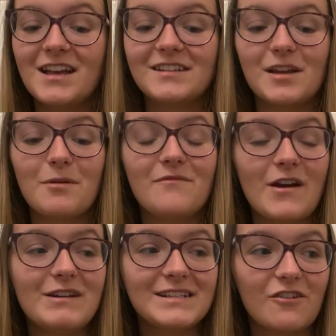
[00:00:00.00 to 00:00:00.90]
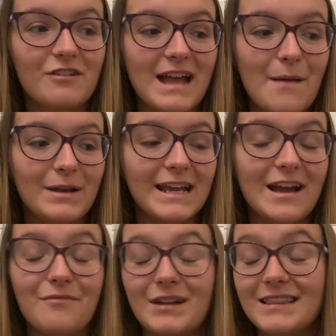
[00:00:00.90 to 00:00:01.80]
So I'm very sorry, Emily.
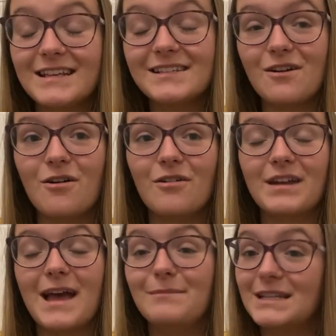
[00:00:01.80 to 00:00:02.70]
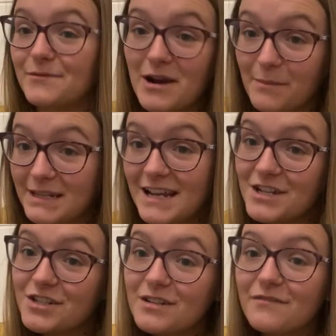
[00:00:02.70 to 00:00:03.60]
I read this on Emily's
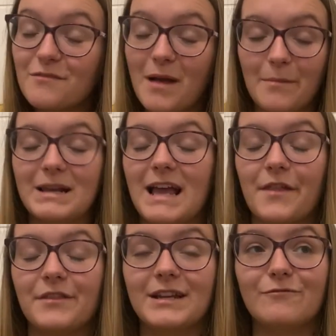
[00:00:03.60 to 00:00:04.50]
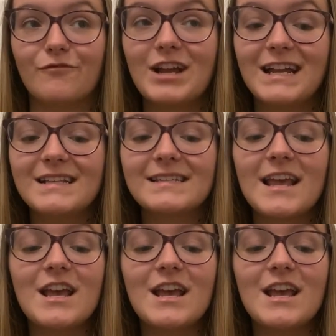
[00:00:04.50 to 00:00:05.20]
recommendation from Emily Kathleen Reads.